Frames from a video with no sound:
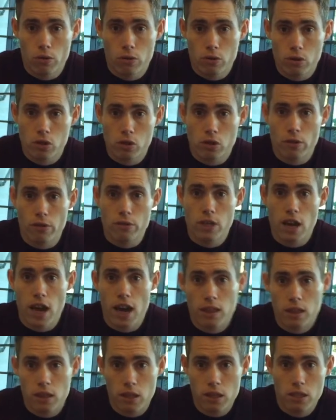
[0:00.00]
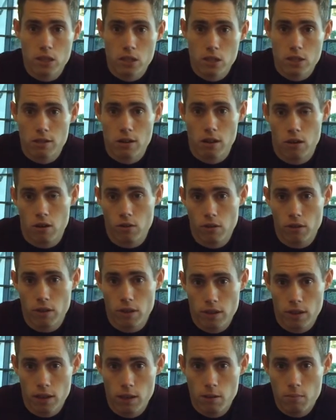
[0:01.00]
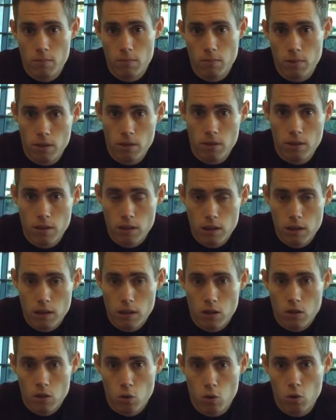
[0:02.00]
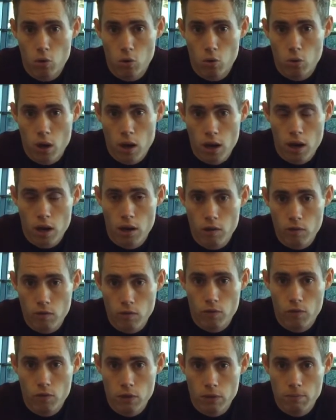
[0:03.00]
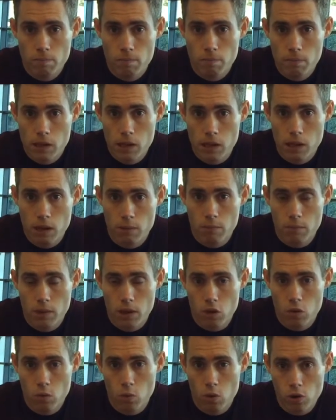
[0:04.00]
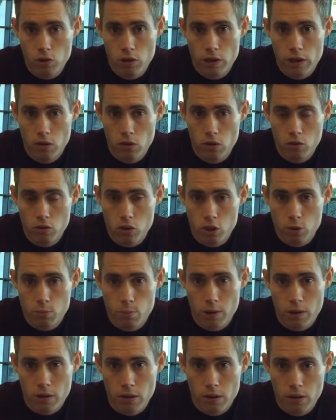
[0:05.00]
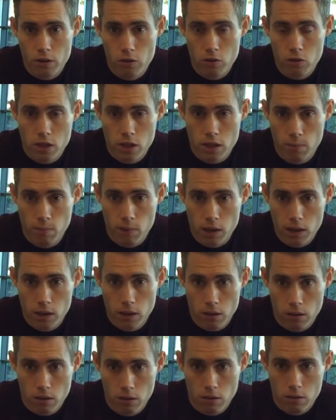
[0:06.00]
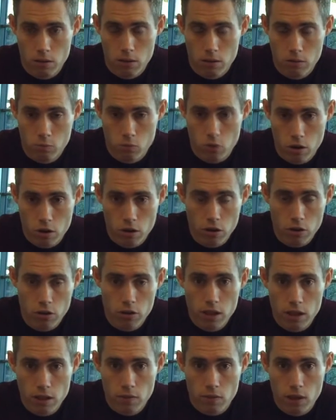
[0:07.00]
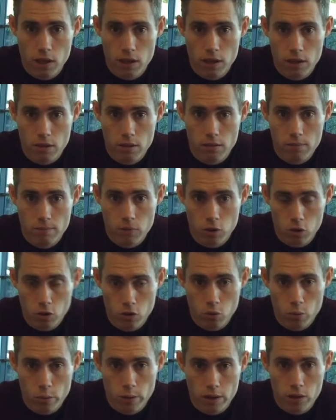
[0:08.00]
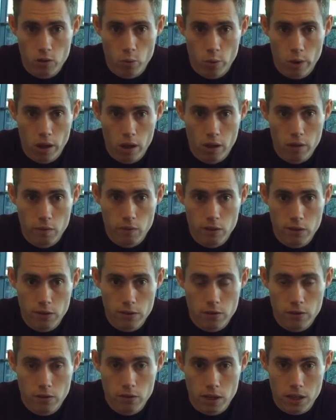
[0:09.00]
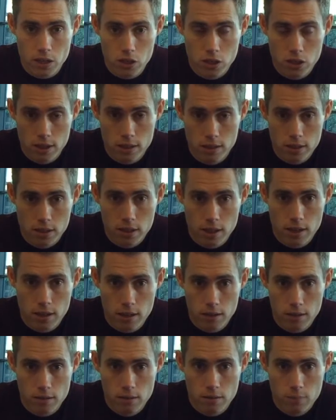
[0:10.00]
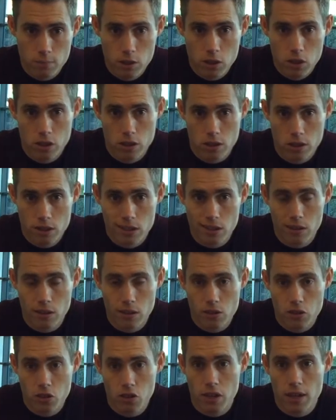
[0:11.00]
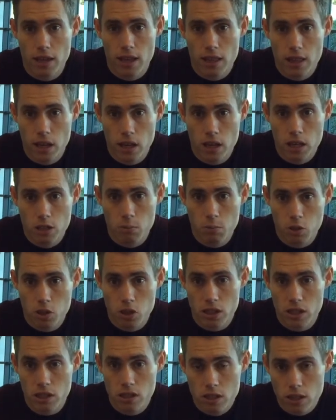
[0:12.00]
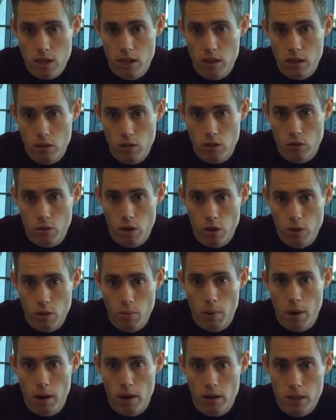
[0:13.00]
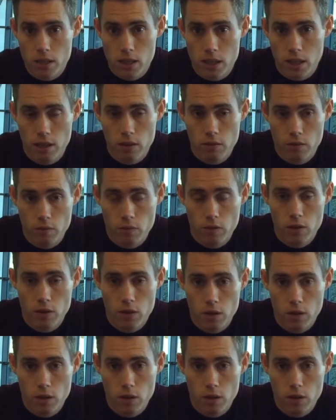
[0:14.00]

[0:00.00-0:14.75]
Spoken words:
there's athletes on the team who have, I know one girl who's a sprinter who's seen me running on TV in London 2012, and she decided, she did athletics, but she decided to go down the para side of